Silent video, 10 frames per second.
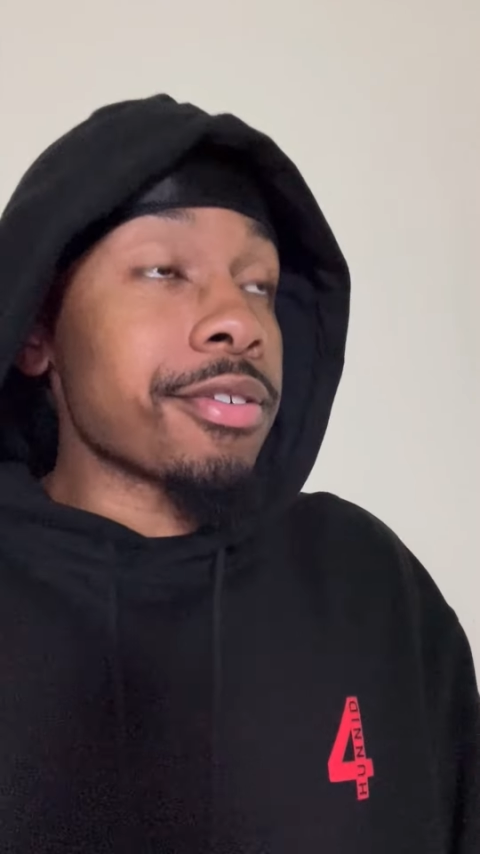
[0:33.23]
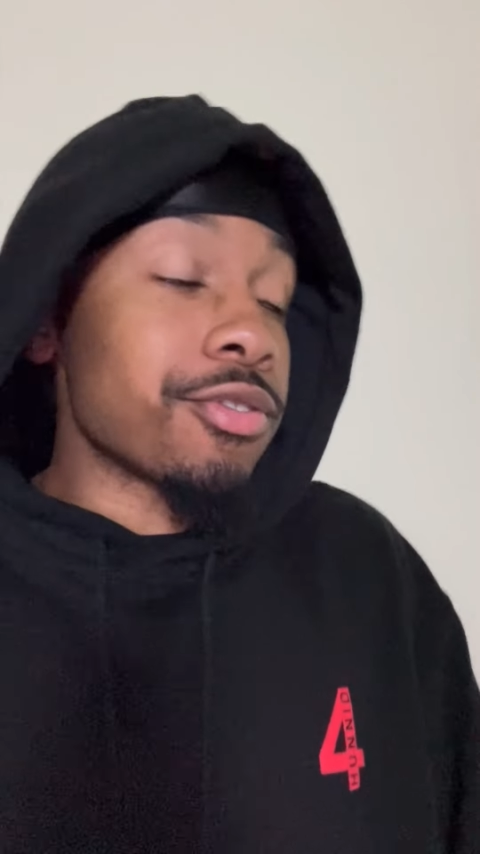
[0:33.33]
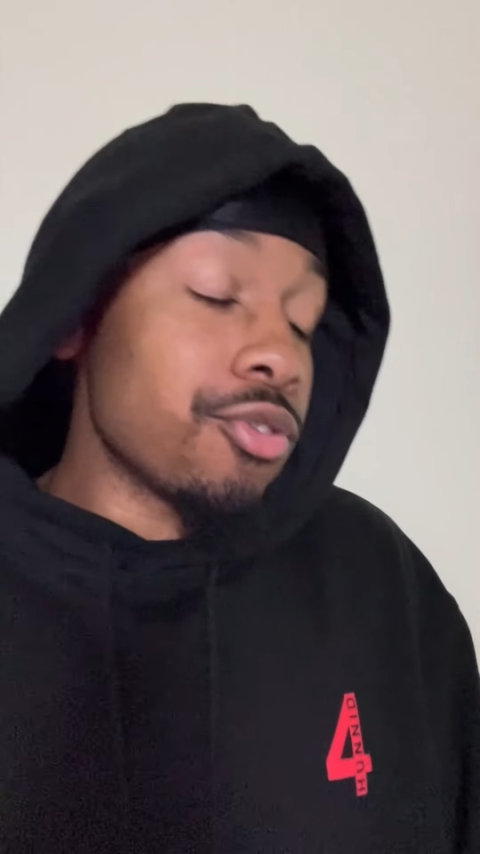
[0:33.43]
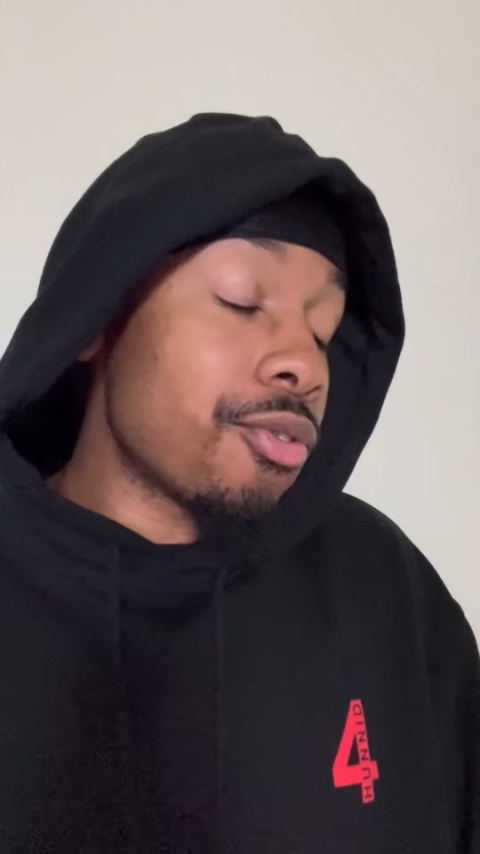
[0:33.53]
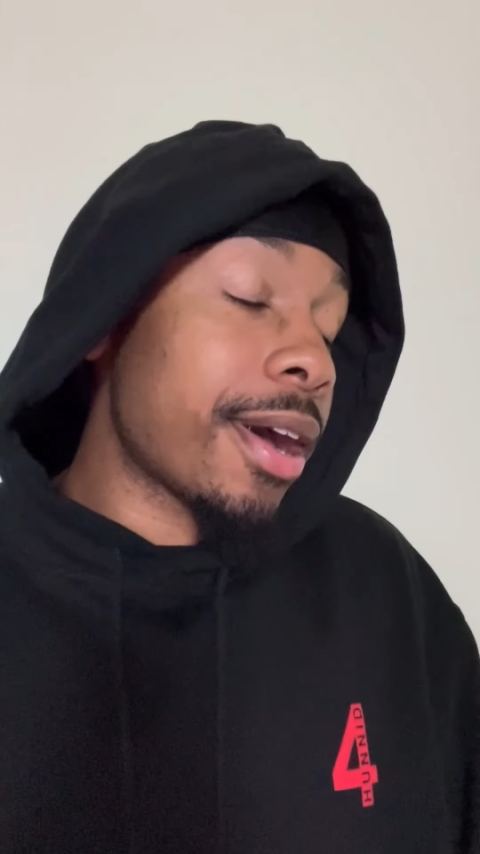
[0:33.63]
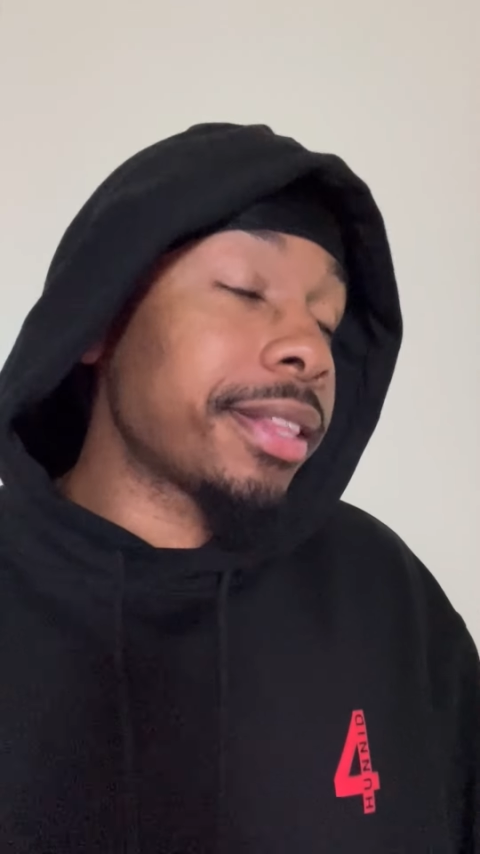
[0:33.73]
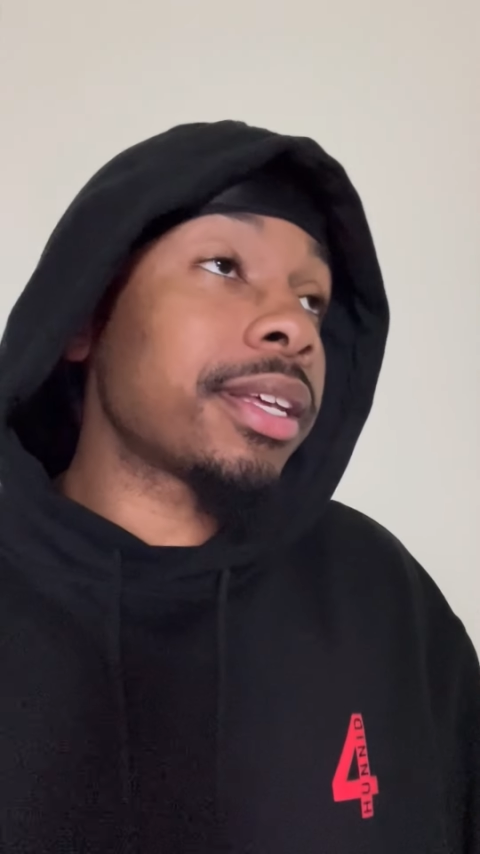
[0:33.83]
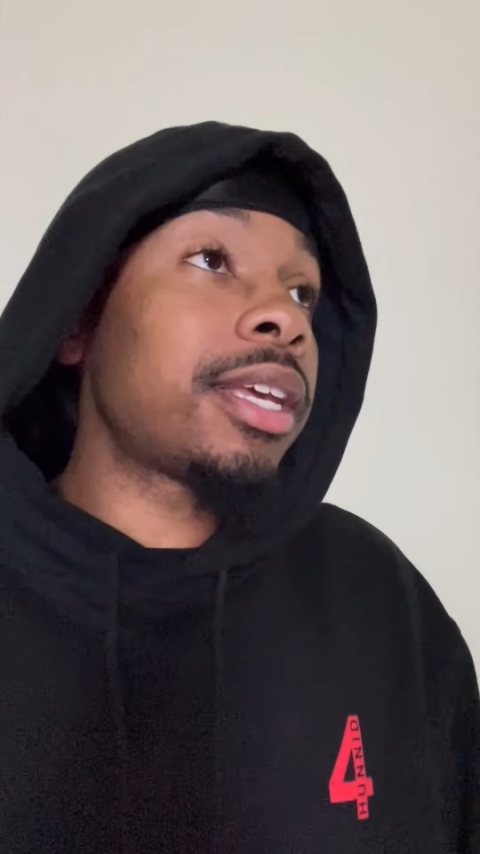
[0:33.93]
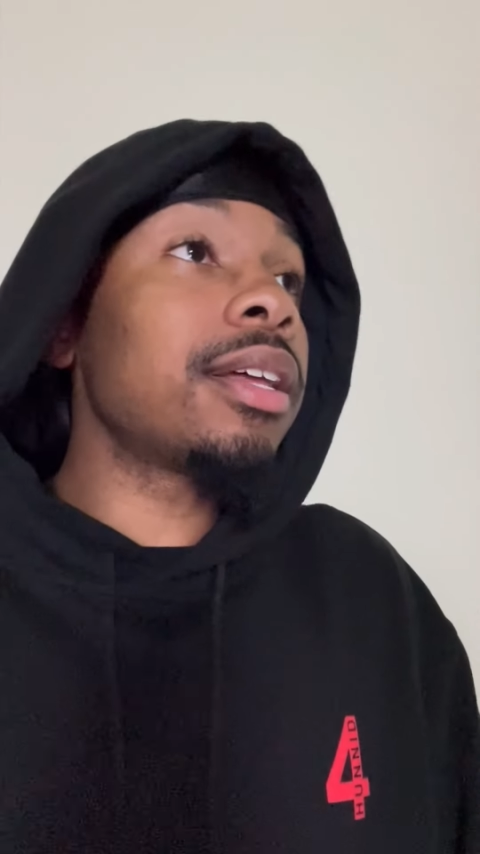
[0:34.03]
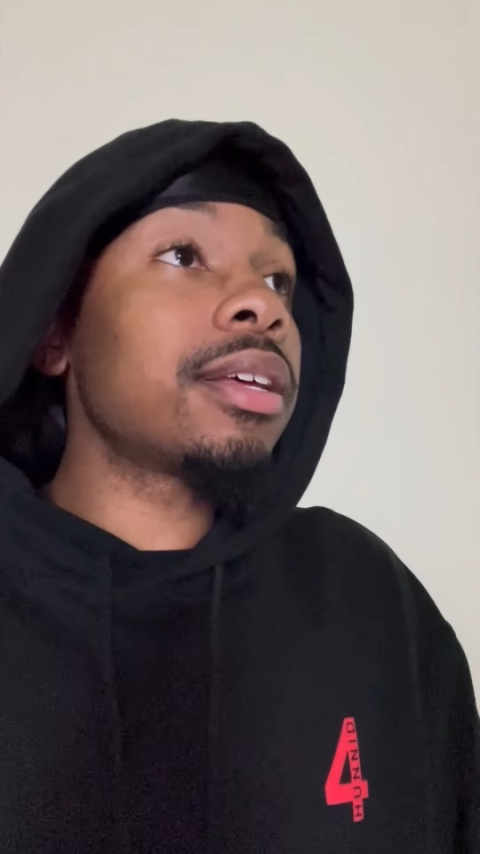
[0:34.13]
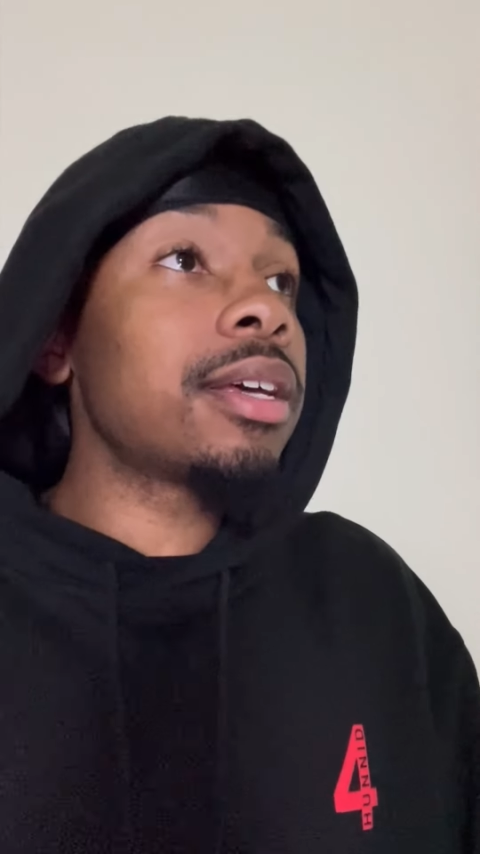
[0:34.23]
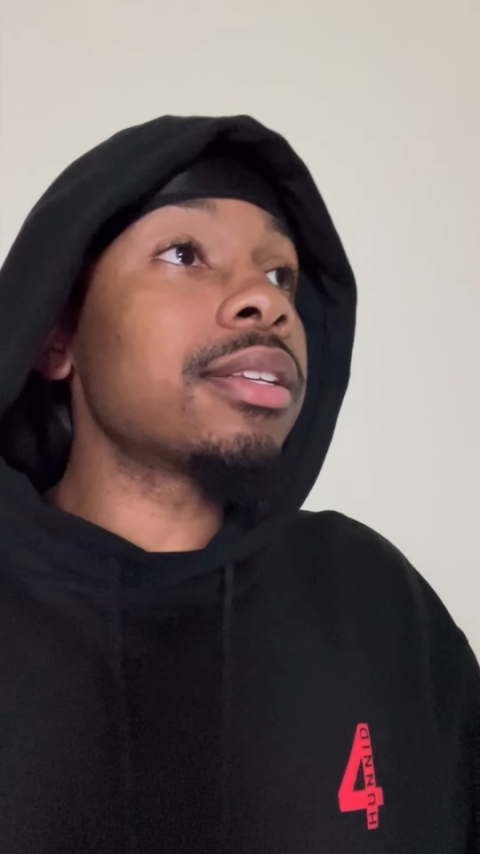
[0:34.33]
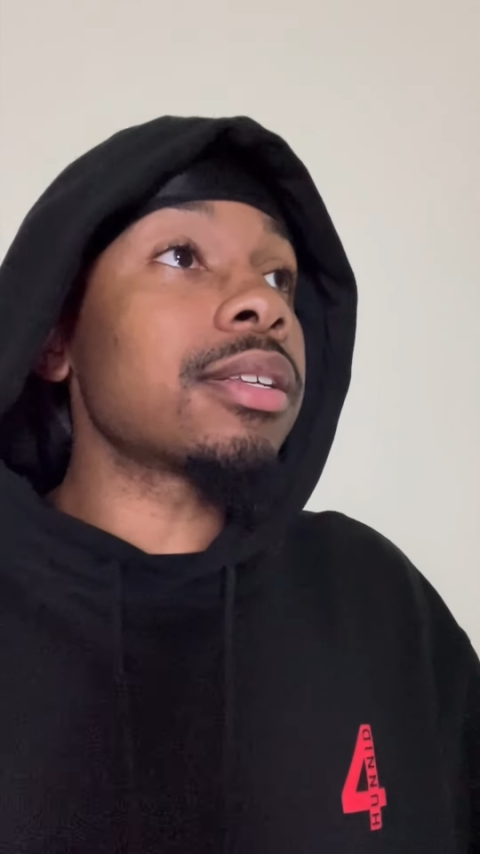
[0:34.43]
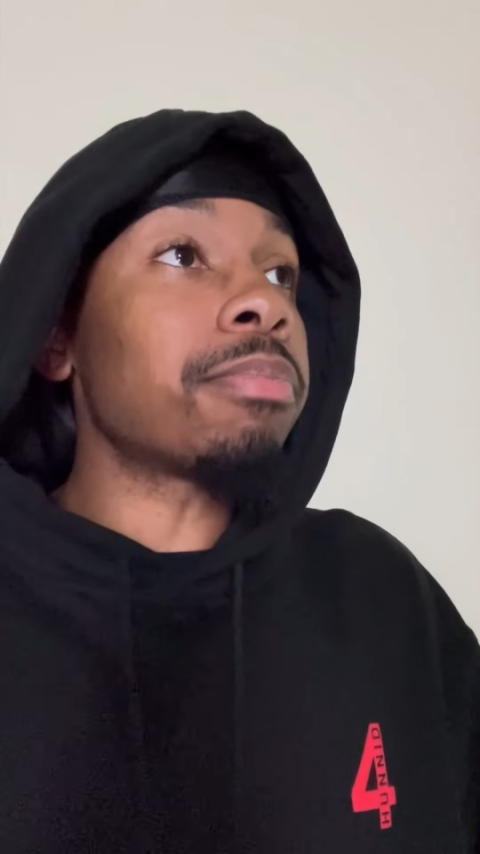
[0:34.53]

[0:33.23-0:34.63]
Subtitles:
you're gonna have to kill an innocent